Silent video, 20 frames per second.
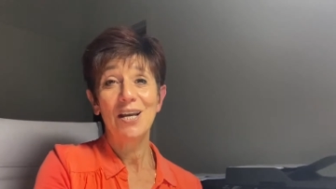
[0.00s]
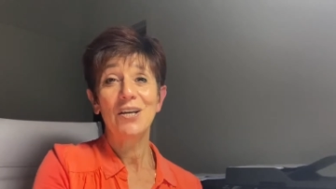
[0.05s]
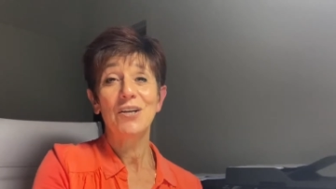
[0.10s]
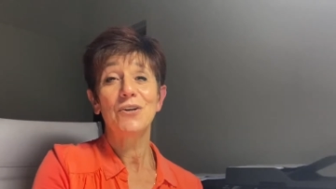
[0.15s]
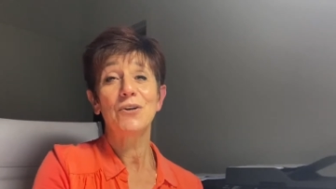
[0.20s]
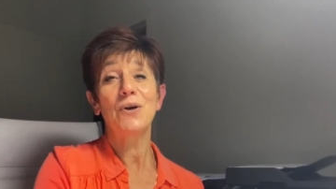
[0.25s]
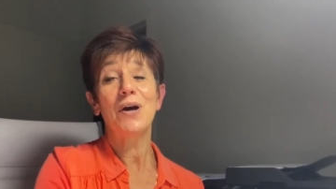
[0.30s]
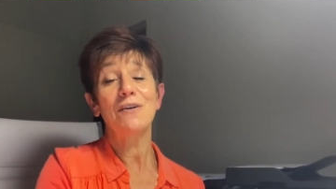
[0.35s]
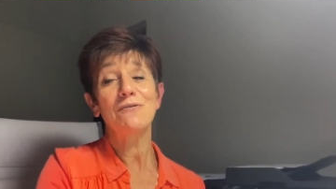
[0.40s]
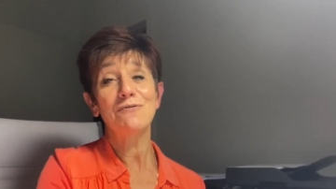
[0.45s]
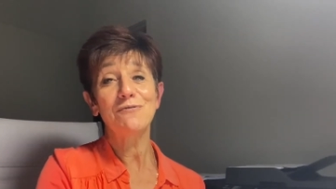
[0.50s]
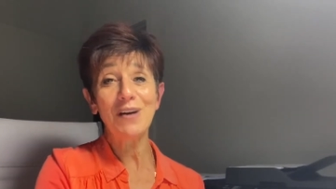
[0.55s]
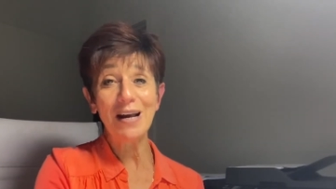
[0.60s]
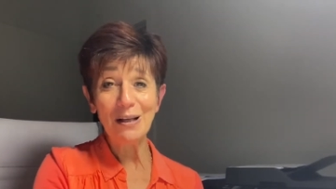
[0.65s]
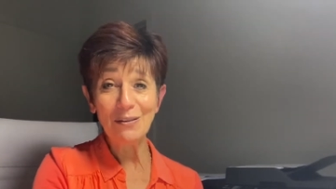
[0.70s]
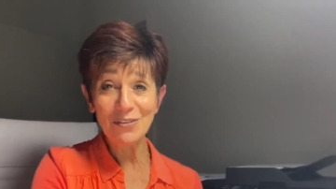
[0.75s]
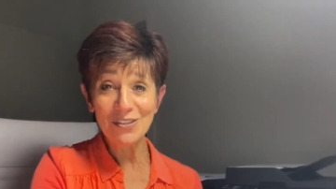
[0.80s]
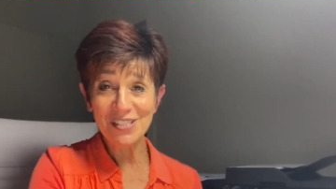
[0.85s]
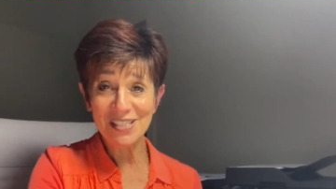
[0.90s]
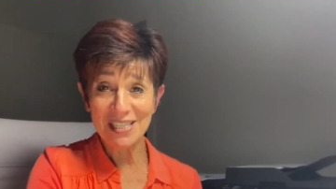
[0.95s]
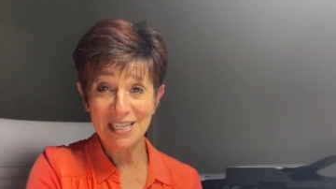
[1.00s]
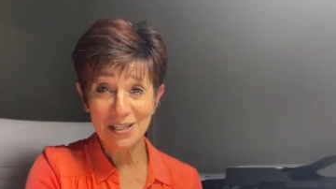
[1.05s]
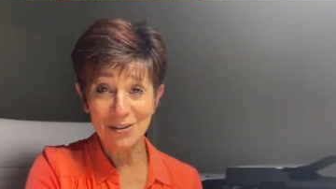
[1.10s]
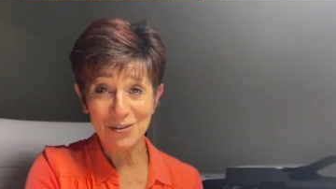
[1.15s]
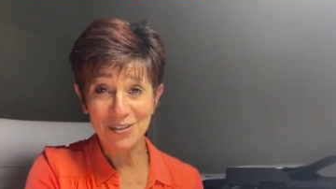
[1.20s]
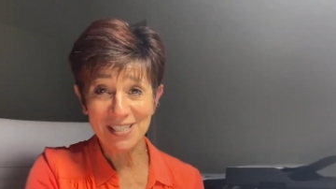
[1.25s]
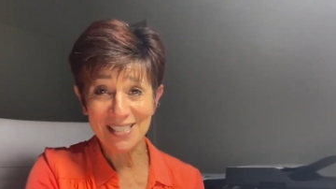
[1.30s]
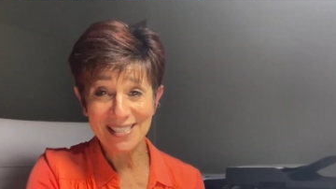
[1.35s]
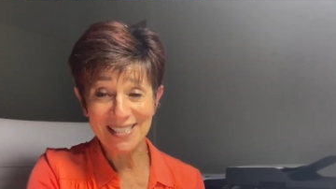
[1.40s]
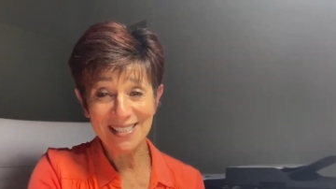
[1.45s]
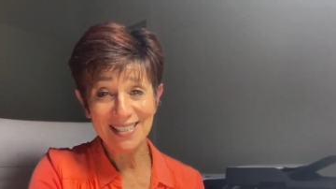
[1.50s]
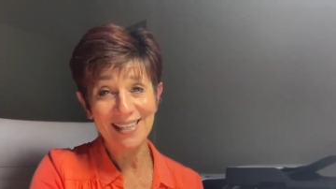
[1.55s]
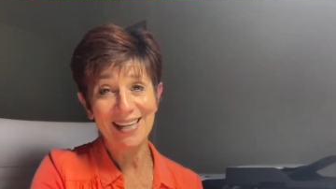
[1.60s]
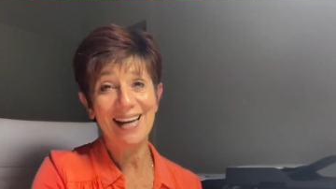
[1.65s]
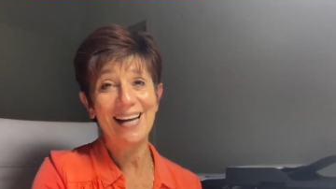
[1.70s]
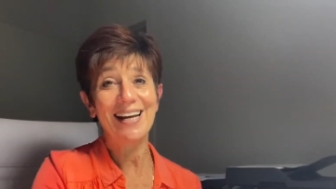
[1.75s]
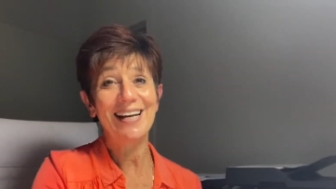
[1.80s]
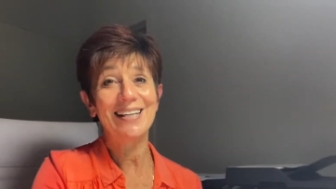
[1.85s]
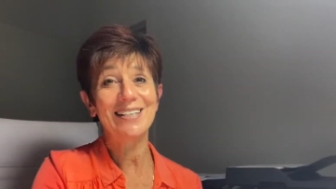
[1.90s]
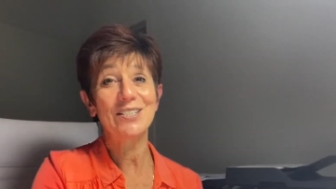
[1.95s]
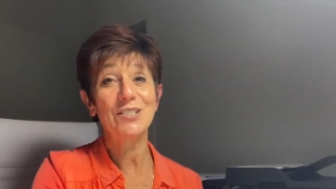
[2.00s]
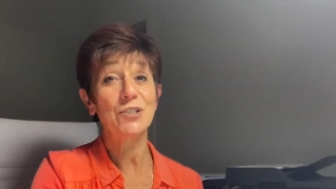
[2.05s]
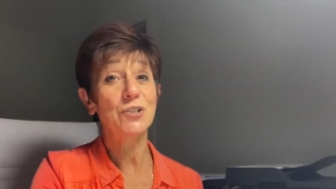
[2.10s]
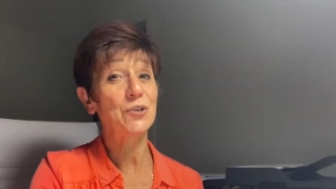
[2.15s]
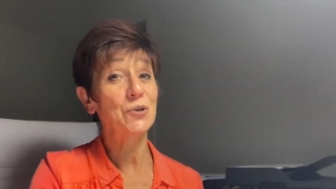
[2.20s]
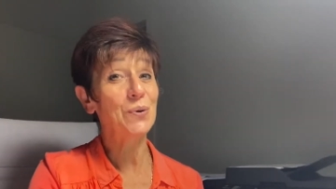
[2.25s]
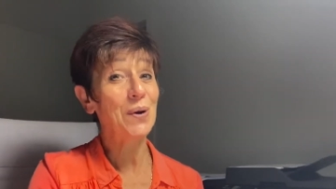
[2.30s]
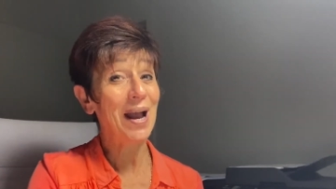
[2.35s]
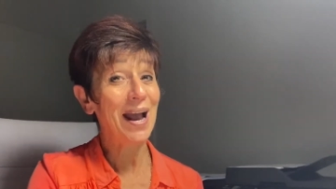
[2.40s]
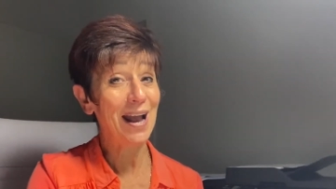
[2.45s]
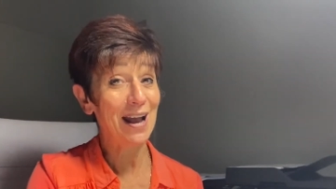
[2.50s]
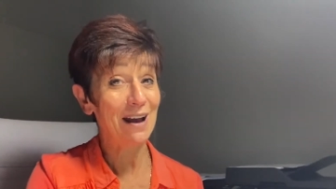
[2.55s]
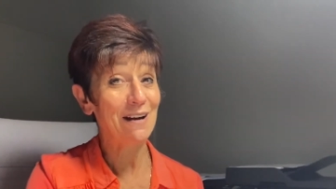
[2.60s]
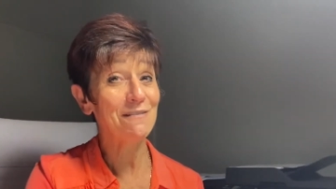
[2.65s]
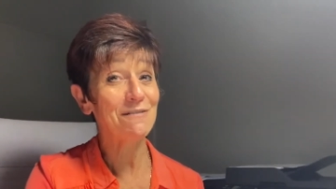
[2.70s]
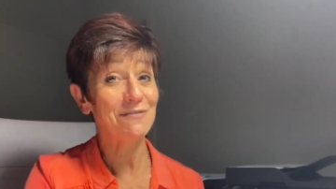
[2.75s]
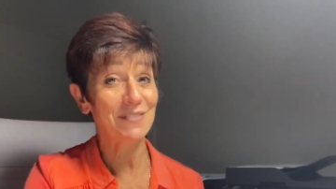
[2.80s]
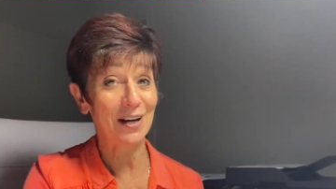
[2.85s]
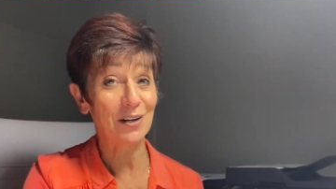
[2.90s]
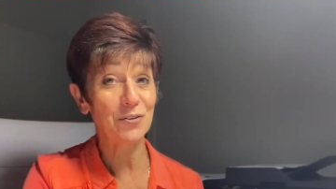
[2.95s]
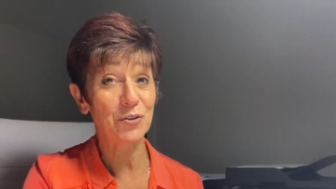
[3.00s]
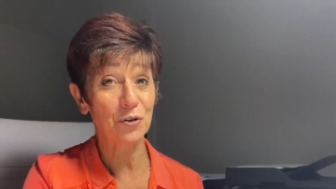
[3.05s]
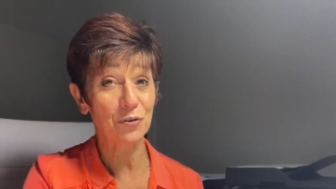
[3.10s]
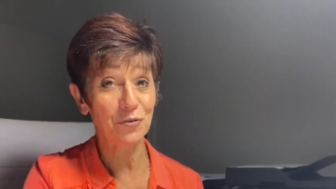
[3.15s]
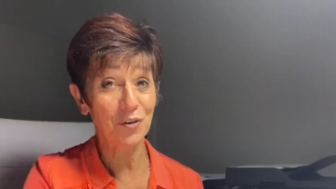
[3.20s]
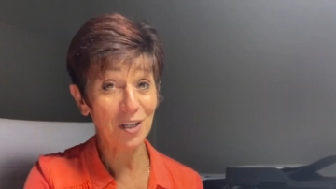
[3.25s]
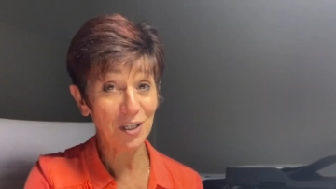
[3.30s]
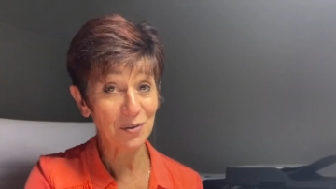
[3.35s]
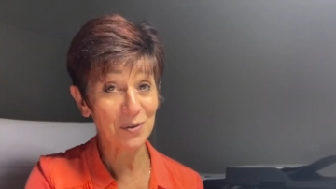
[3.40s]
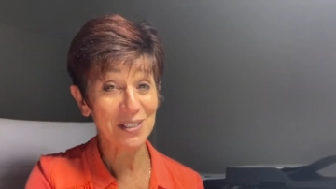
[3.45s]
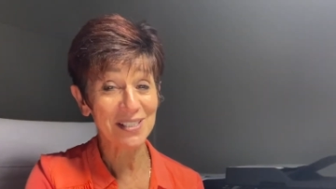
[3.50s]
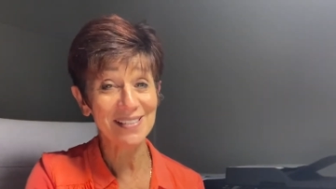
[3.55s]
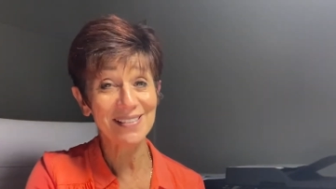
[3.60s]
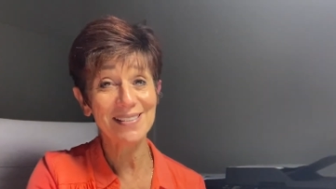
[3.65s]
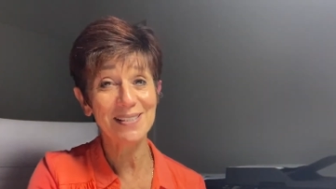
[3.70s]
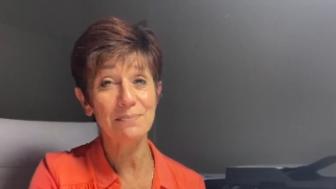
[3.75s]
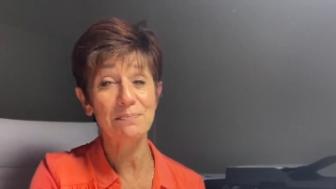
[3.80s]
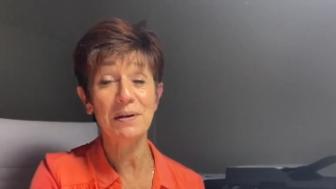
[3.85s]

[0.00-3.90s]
You have found the secret and you have found your followers.